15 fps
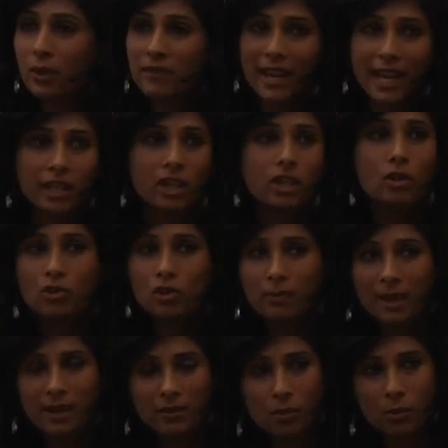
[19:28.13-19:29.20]
We've had a huge
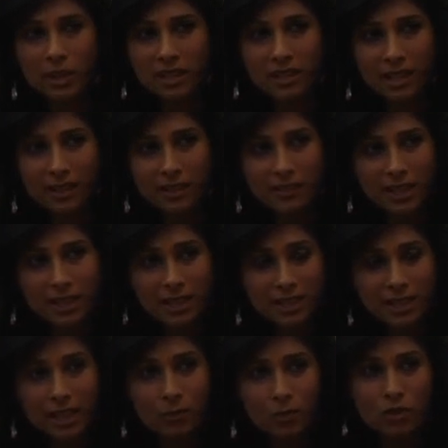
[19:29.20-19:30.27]
amount of quantitative
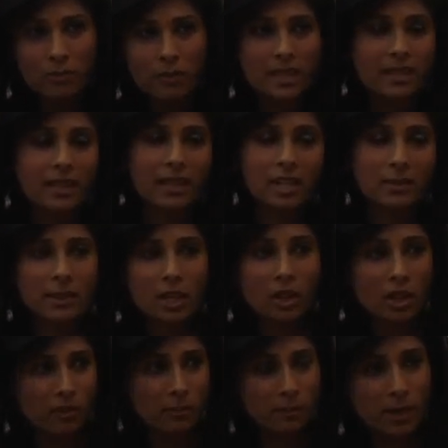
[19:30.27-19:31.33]
easing, which means that there's been
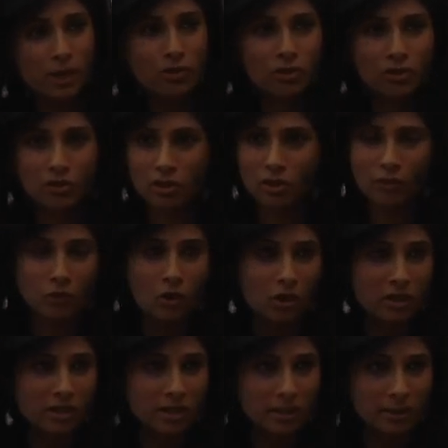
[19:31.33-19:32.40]
a lot of purchases of
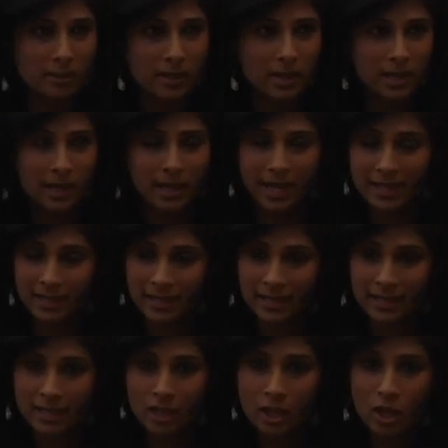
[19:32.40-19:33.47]
long-term
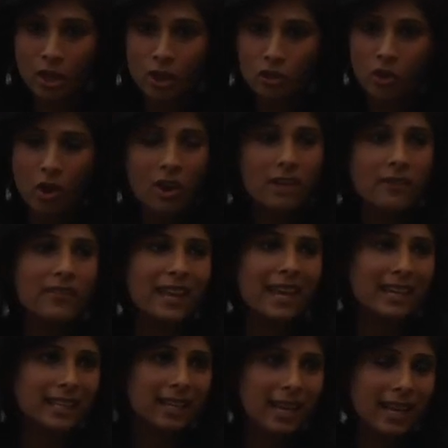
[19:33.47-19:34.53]
assets. So all of
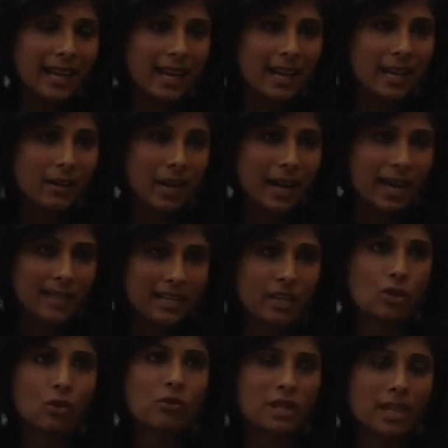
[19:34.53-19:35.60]
that has
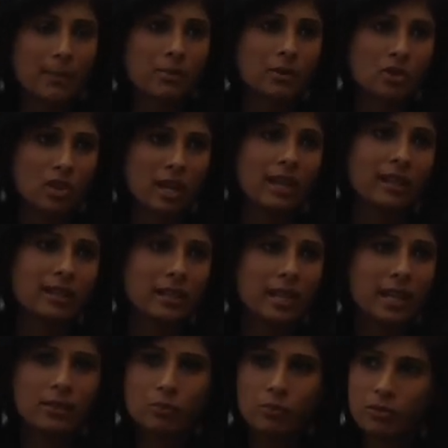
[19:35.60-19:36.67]
its own separate channel.
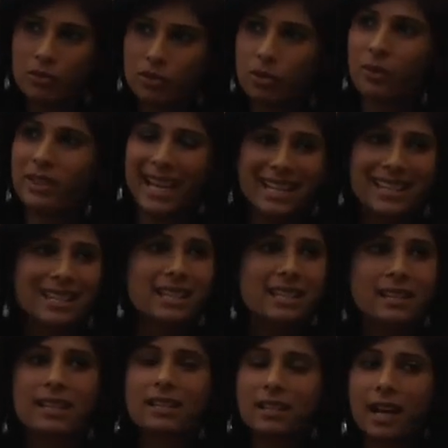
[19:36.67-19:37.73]
And so in that
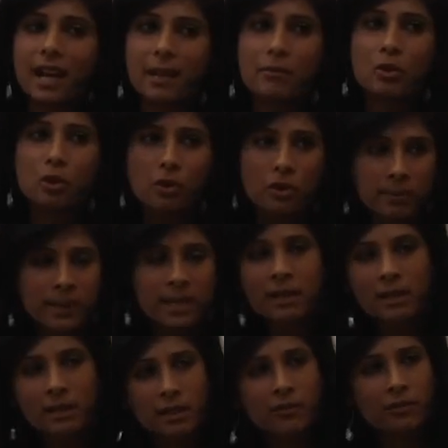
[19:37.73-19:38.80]
sense, this time could be a
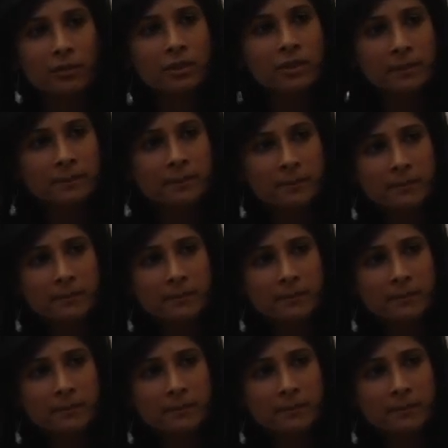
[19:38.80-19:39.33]
little different.